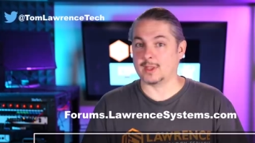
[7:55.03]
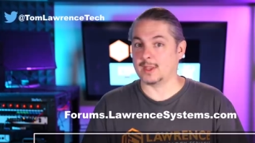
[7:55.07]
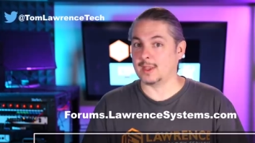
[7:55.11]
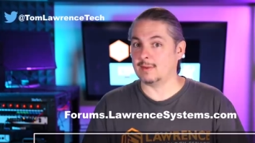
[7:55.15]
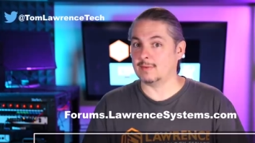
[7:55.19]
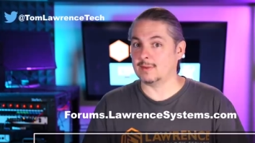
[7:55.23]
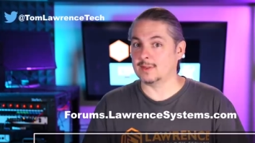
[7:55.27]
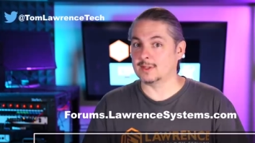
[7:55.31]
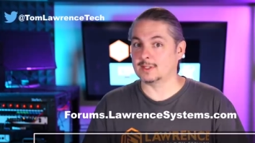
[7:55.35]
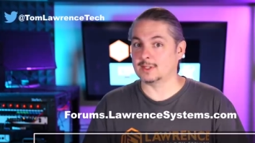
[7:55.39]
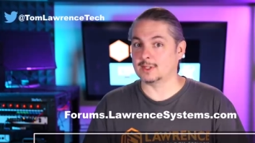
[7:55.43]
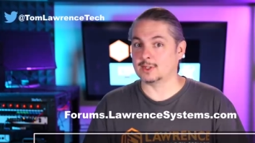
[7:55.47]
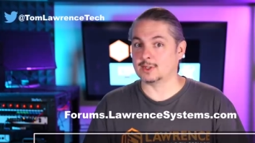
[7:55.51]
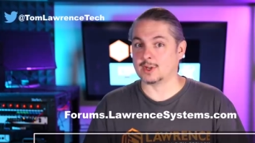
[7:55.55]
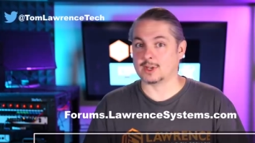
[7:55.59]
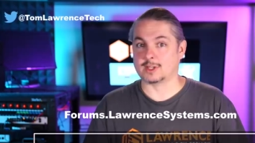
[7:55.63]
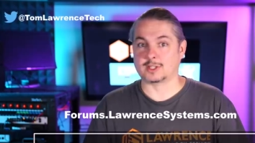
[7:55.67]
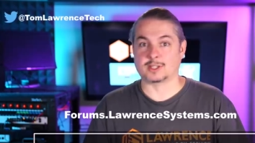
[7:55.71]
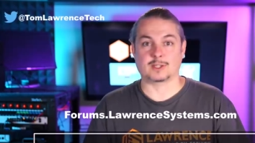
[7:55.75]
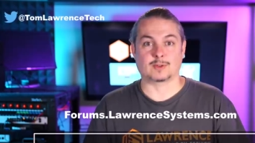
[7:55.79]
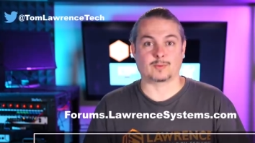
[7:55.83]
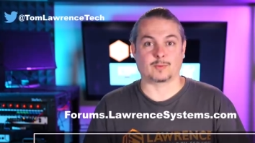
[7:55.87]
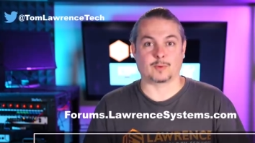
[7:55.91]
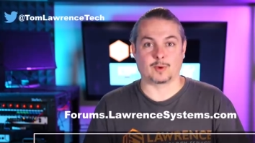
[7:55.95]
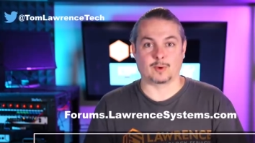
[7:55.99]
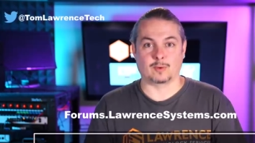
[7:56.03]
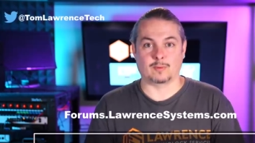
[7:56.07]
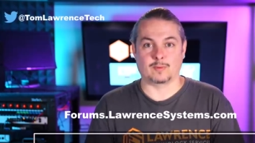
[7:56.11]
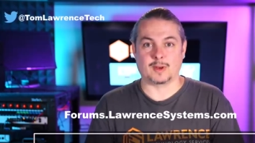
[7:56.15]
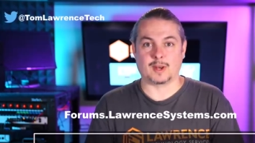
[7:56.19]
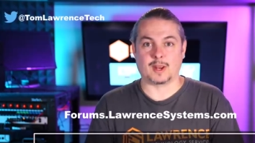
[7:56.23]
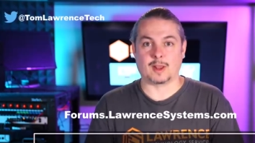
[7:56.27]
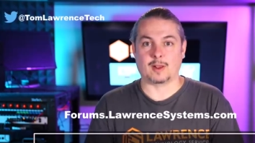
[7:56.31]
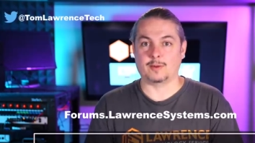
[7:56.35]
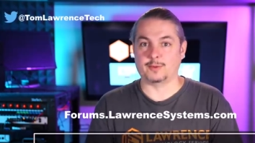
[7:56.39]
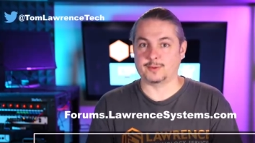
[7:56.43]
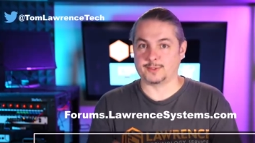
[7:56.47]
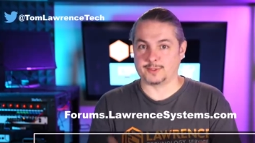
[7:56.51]
Even suggestions for new
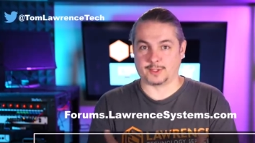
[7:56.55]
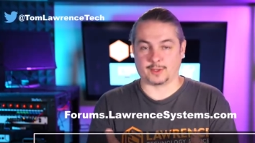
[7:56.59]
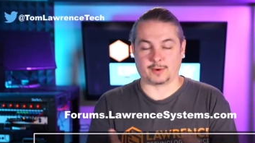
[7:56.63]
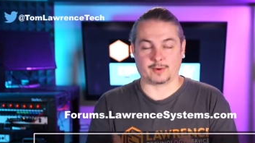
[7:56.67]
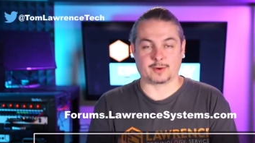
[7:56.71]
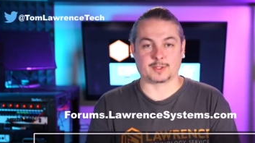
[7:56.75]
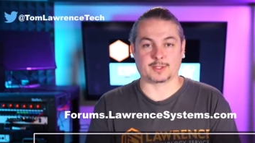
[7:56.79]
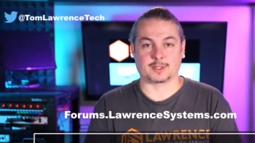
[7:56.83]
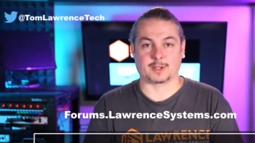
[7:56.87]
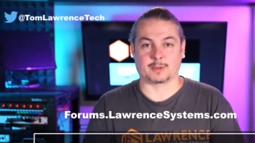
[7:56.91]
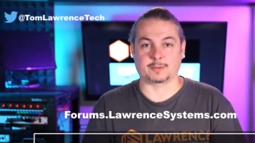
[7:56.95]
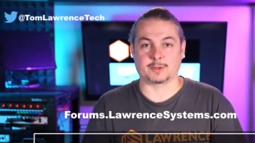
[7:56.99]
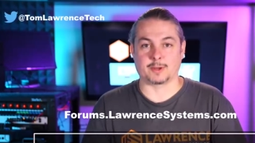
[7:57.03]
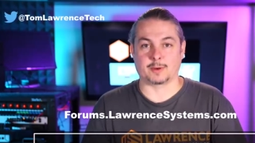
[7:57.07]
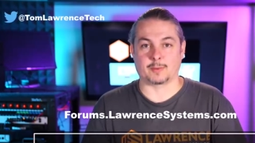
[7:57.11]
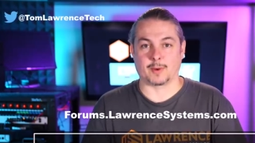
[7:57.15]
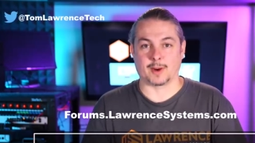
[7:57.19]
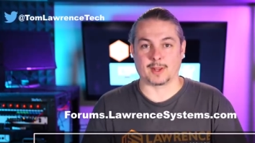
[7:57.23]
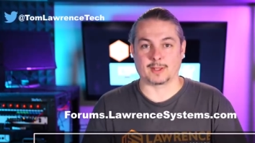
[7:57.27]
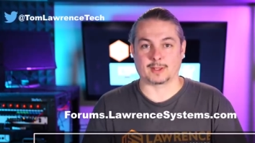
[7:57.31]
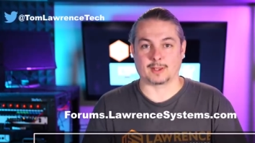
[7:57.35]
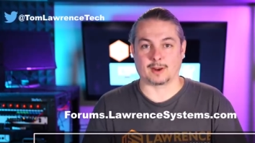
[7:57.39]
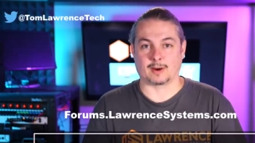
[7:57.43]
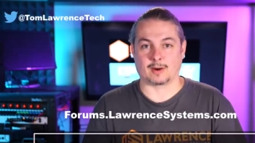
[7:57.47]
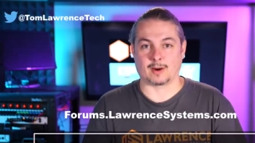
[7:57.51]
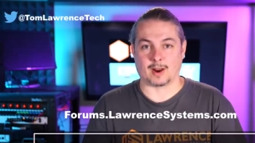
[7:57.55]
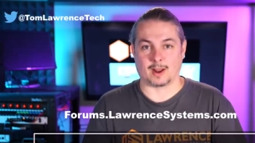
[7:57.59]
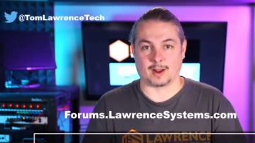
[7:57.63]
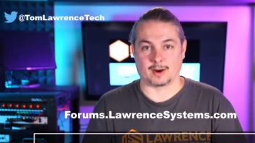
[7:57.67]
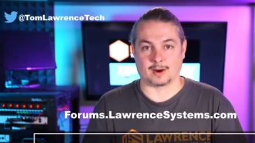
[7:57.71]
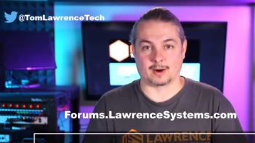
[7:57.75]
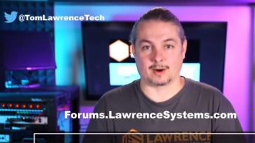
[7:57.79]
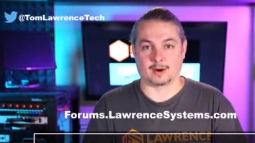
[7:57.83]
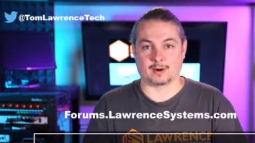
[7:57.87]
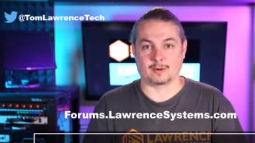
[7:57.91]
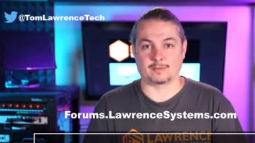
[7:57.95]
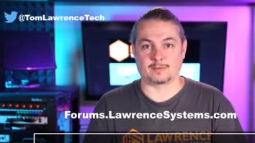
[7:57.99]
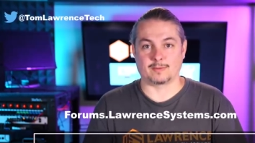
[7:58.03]
videos, they're accepted right there on
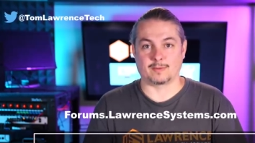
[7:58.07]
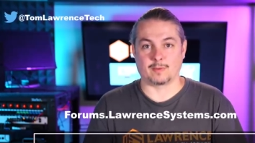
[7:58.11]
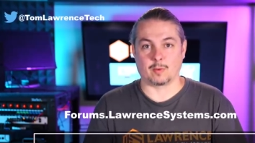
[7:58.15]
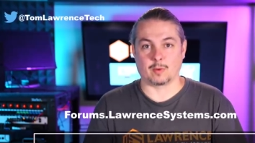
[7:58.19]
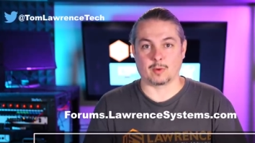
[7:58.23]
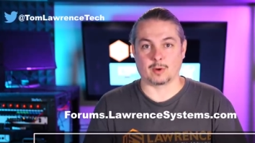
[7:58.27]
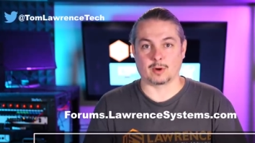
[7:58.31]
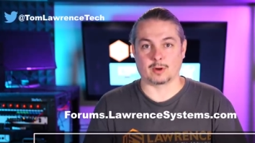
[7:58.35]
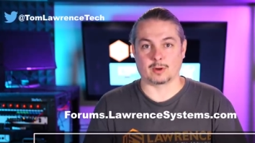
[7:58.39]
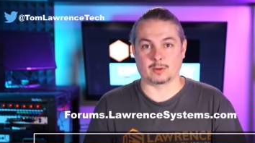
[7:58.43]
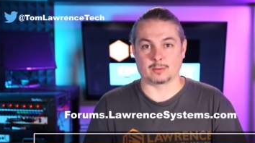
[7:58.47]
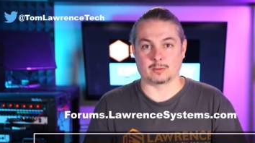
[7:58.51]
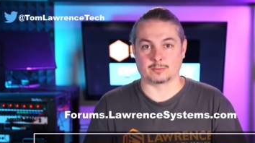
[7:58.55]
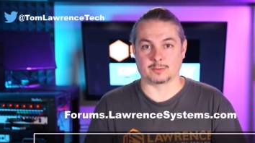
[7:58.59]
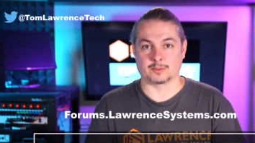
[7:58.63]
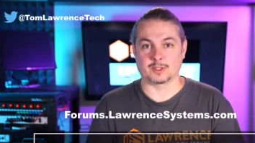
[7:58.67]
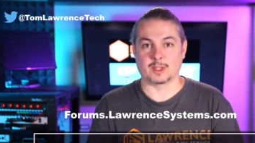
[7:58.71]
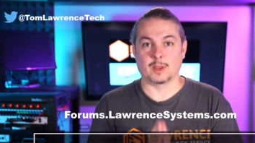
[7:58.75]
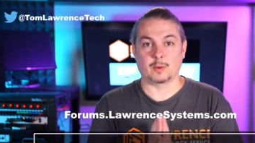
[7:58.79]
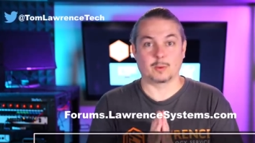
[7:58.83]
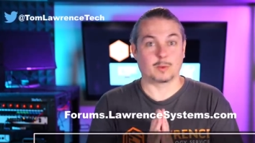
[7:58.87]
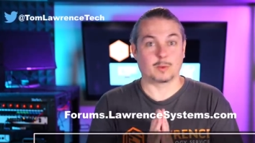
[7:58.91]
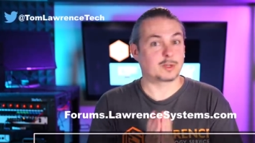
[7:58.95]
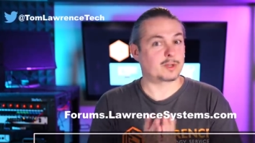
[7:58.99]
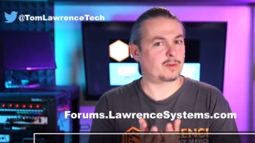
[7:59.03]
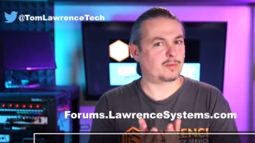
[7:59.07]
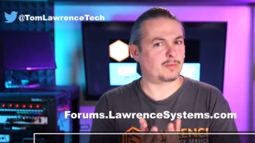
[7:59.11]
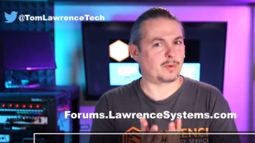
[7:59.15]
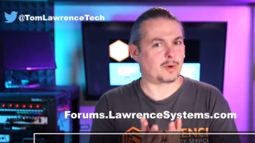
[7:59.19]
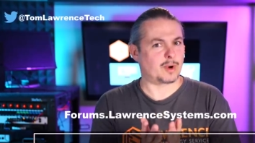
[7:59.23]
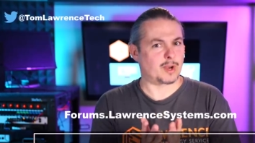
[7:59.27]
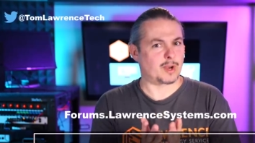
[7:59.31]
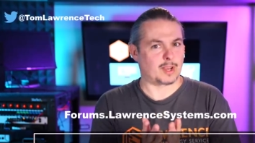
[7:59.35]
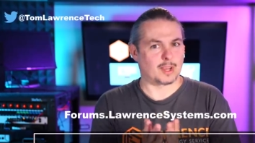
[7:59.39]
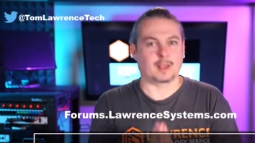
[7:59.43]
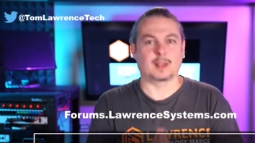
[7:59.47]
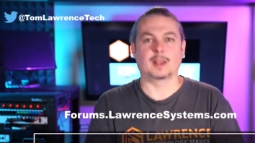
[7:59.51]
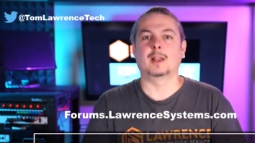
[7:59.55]
our forums, which are
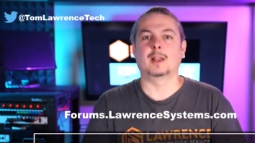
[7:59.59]
free.